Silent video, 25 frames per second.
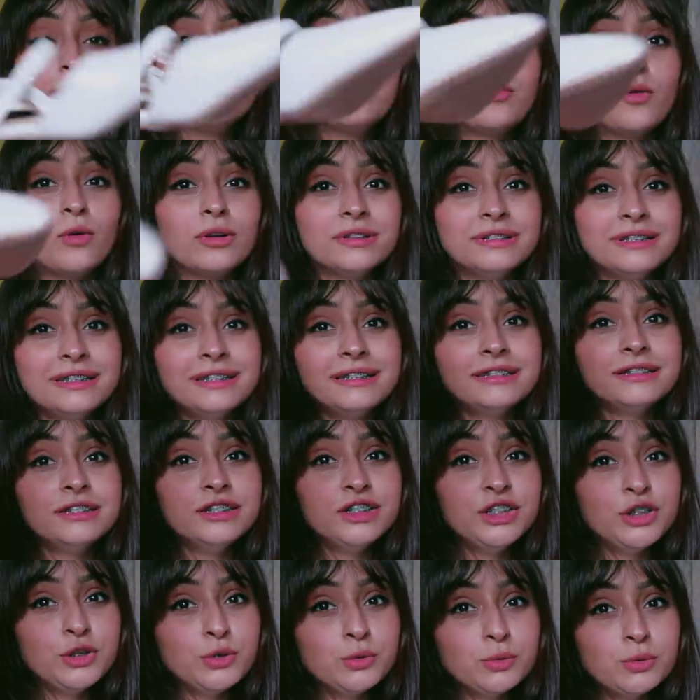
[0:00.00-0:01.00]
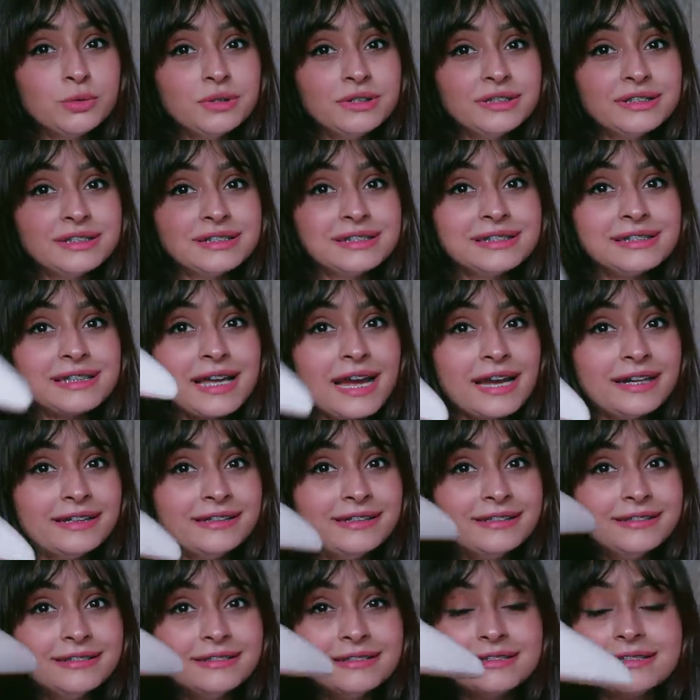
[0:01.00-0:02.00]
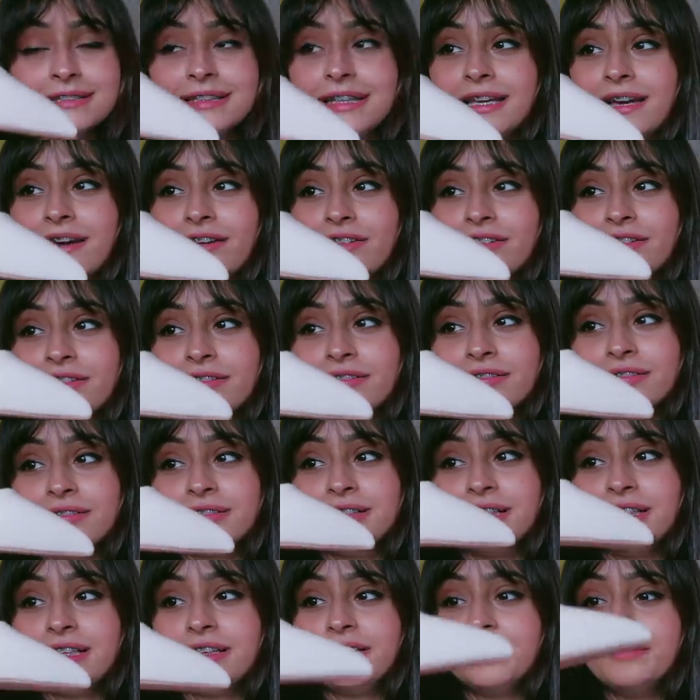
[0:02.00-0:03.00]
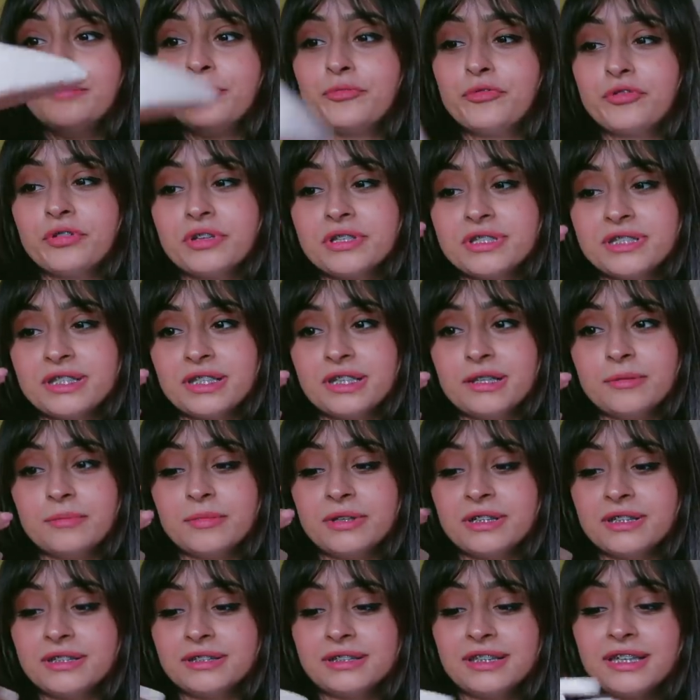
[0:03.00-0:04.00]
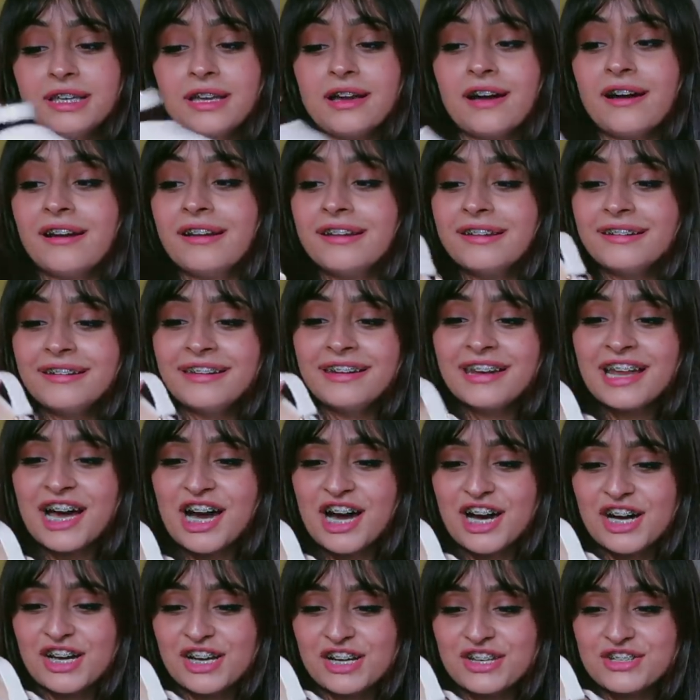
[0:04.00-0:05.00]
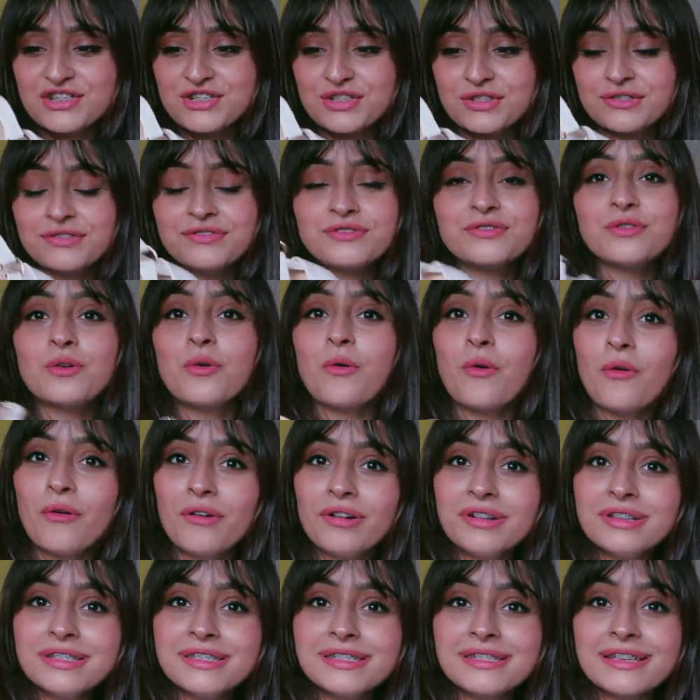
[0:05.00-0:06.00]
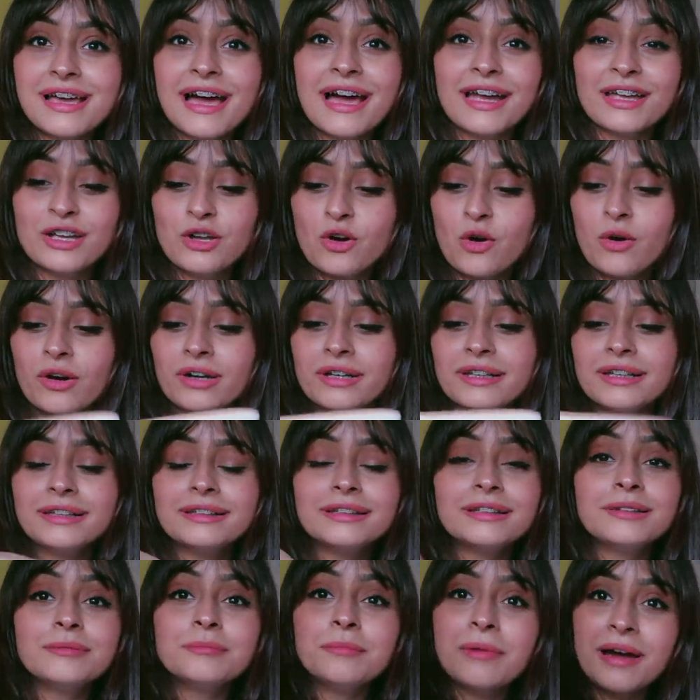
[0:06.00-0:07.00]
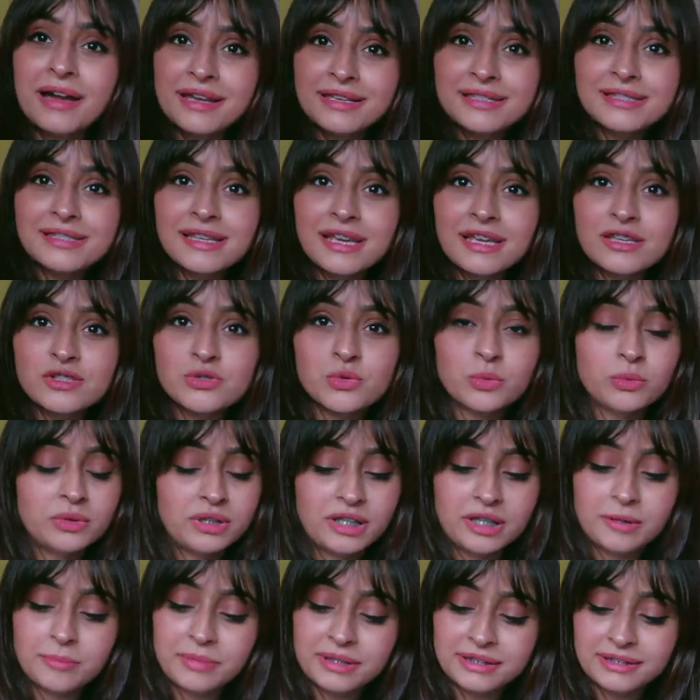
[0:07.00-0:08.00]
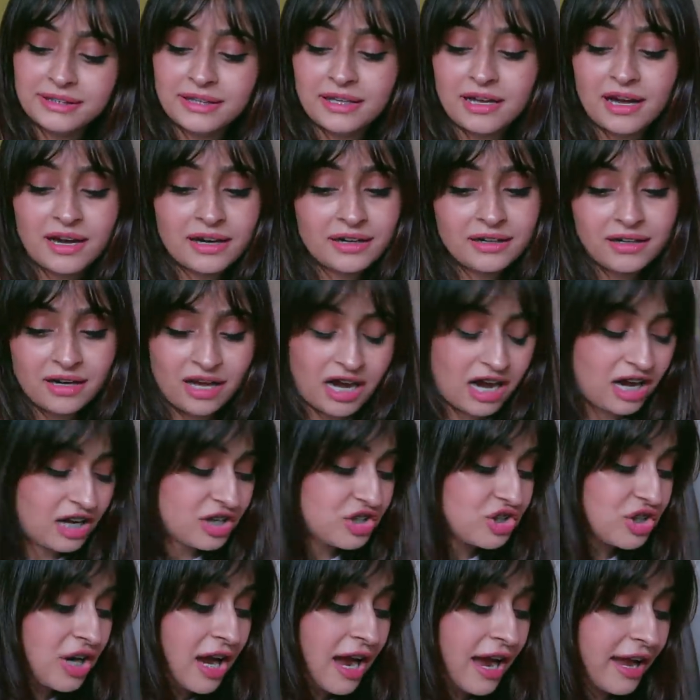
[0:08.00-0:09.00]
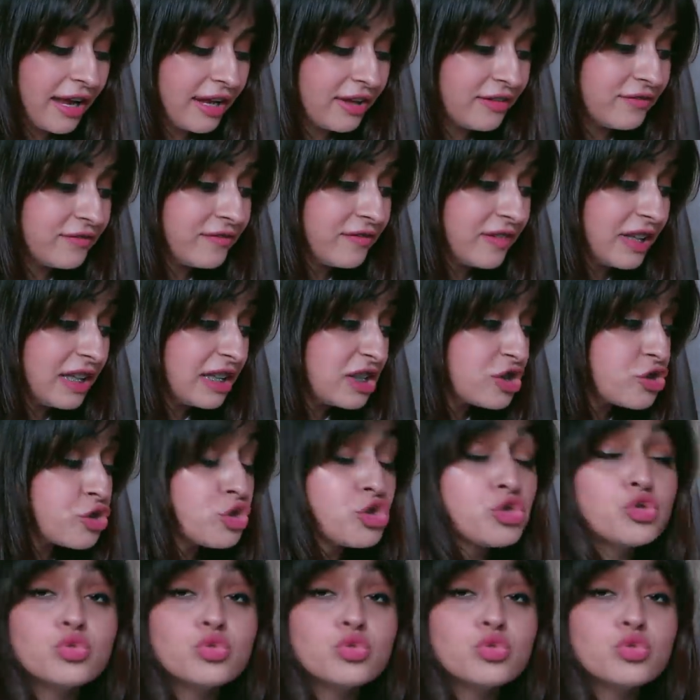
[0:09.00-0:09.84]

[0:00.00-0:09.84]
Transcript: I bought these nude sandals. They are really pretty, but they are large. Of course, I got it in my size only, but they are large. I will